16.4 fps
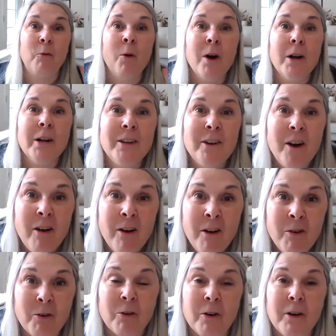want to
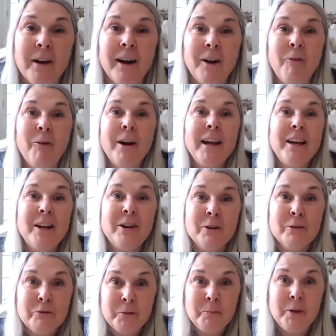know. I want to hear
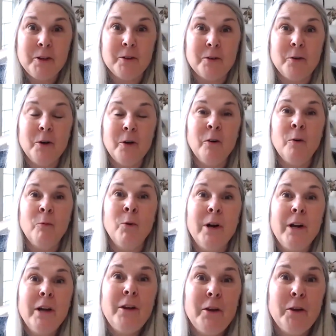from you. What
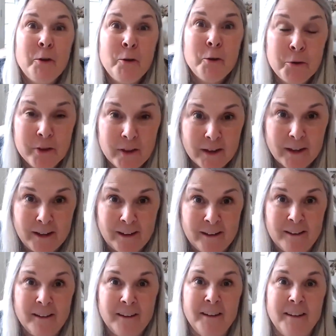do you
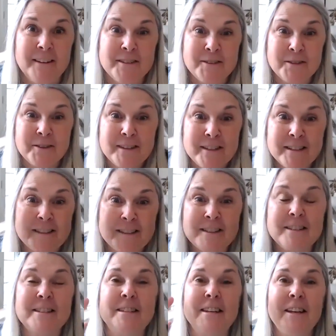think? So this
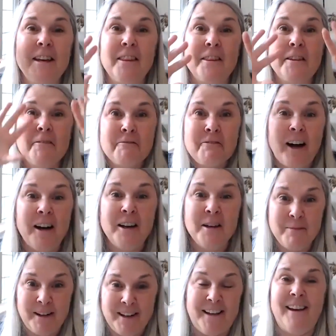is the
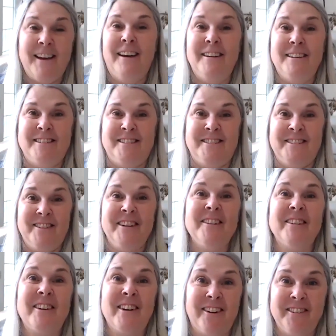vibe I catch. So here
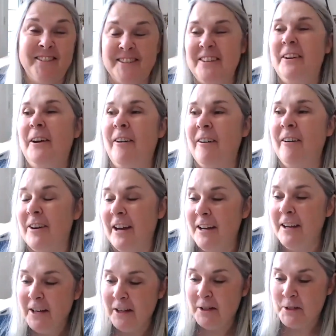it goes. All right.
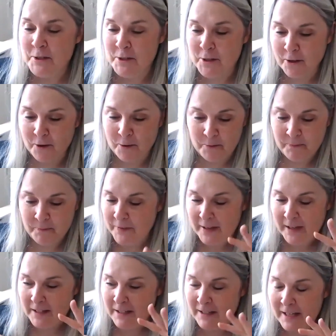So
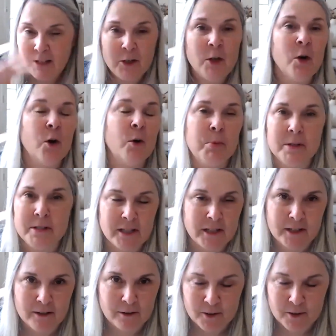in no
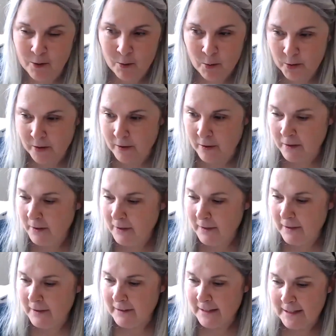particular order,
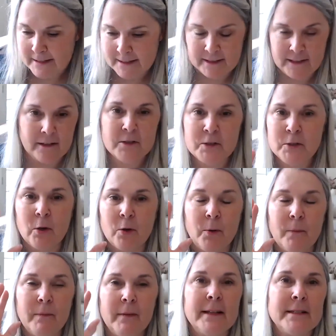let's see.
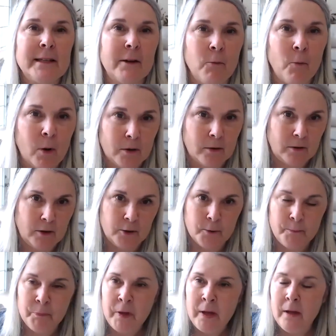So let's say Waterloo.
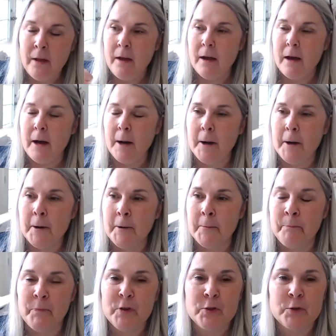
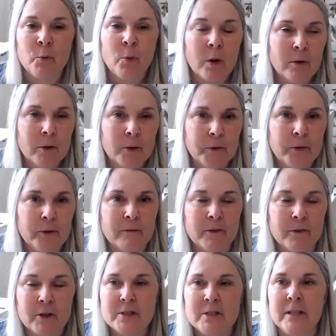So Waterloo
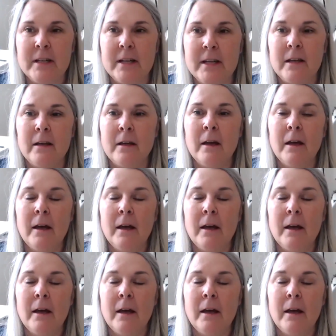University,